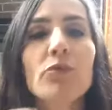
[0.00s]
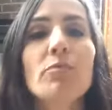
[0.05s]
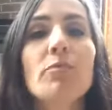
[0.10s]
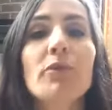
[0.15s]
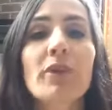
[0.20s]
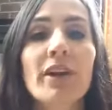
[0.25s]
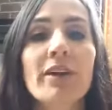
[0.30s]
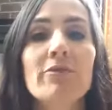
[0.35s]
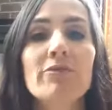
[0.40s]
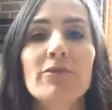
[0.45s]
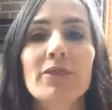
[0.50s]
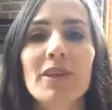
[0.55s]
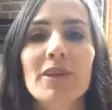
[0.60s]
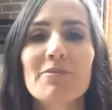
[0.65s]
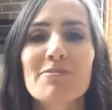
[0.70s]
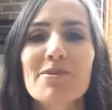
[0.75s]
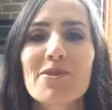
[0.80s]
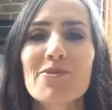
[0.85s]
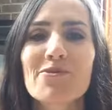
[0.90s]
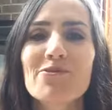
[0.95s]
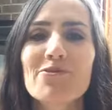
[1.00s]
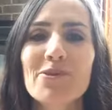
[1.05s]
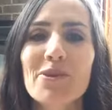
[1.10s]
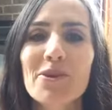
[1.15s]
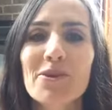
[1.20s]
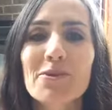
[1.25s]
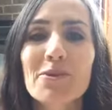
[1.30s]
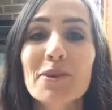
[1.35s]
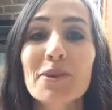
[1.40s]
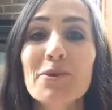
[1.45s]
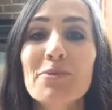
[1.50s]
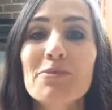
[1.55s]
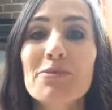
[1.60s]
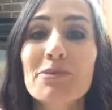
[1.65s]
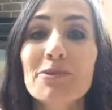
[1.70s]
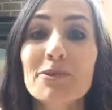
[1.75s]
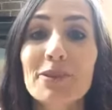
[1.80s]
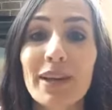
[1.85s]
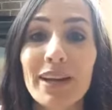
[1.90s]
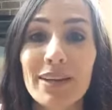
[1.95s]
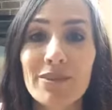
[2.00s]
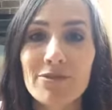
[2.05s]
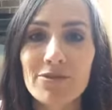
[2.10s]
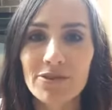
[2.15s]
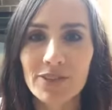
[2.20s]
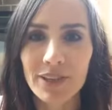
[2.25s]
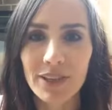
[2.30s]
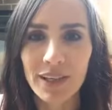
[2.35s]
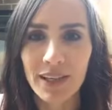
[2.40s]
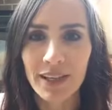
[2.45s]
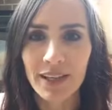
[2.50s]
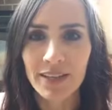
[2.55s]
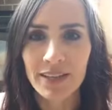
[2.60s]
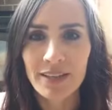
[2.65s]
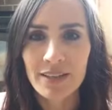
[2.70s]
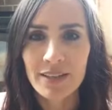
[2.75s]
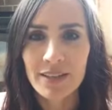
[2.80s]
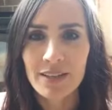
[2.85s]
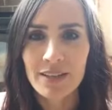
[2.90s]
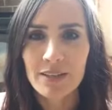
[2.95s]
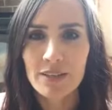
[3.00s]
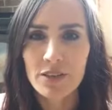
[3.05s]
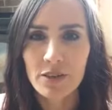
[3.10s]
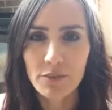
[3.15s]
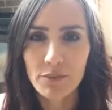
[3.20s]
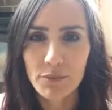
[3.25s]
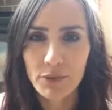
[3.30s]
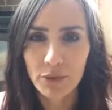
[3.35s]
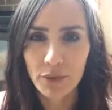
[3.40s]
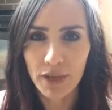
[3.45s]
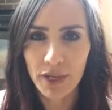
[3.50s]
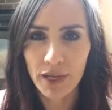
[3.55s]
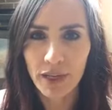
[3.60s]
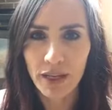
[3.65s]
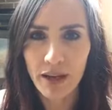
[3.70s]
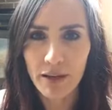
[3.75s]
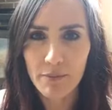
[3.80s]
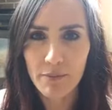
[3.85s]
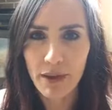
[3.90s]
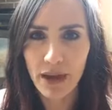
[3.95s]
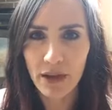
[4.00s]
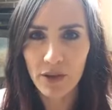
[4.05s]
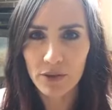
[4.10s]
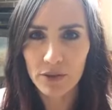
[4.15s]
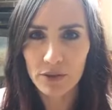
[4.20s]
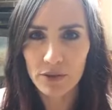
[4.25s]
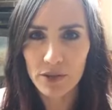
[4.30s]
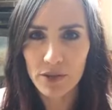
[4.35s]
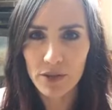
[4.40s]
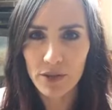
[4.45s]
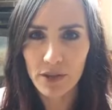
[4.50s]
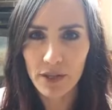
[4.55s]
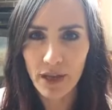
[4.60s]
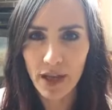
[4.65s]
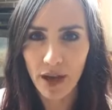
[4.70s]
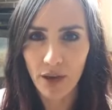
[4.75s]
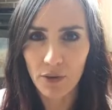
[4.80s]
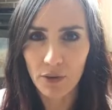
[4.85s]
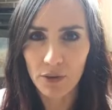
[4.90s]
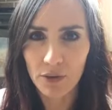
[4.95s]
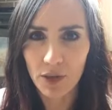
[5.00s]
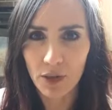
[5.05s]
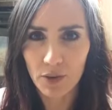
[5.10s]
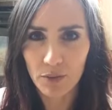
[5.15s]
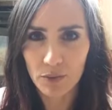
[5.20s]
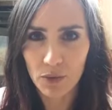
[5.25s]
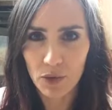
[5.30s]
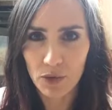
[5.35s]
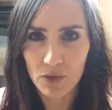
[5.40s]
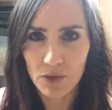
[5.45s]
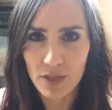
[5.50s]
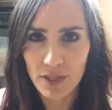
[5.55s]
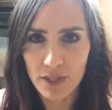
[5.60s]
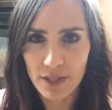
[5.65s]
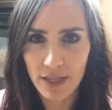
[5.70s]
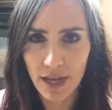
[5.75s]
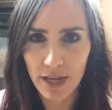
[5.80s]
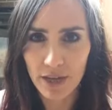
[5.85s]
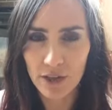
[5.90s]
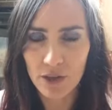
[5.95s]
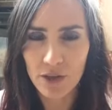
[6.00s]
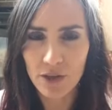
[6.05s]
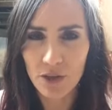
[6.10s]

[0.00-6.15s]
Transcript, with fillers: bravely, move forward bravely to bring about the outcome you desire.